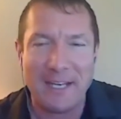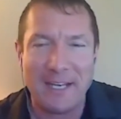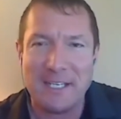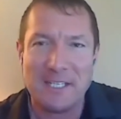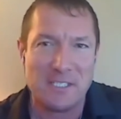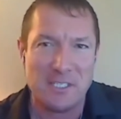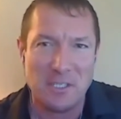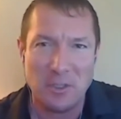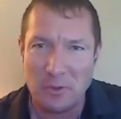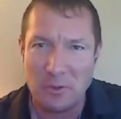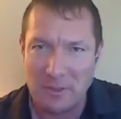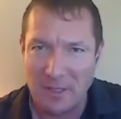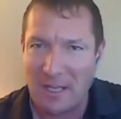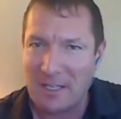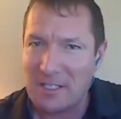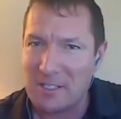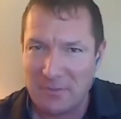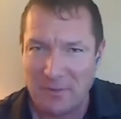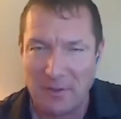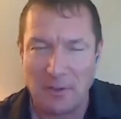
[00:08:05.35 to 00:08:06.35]
I just
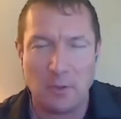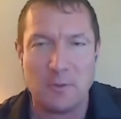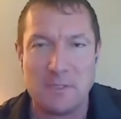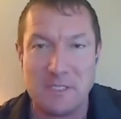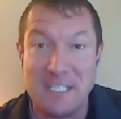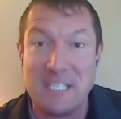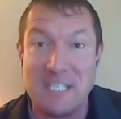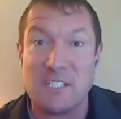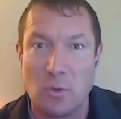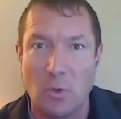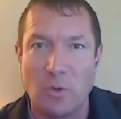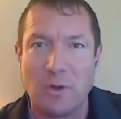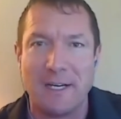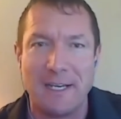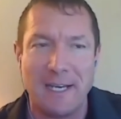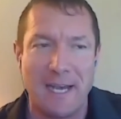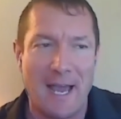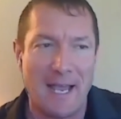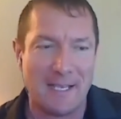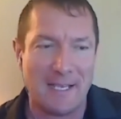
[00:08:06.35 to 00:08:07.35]
felt it was
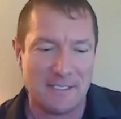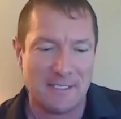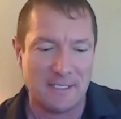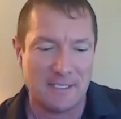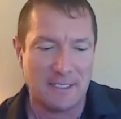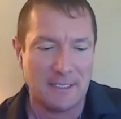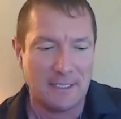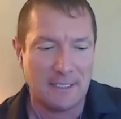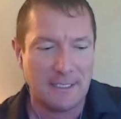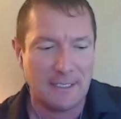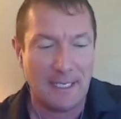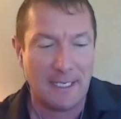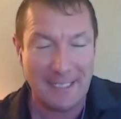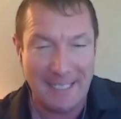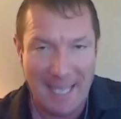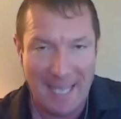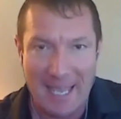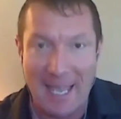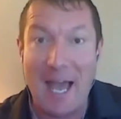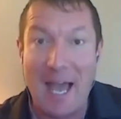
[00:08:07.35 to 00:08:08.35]
disorganized
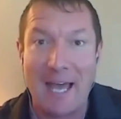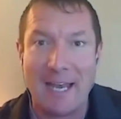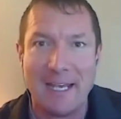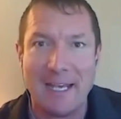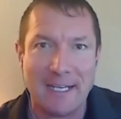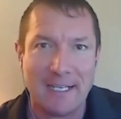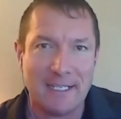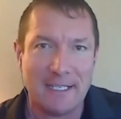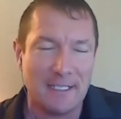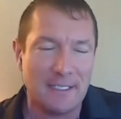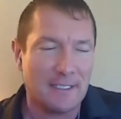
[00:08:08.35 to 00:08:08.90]
and chaotic.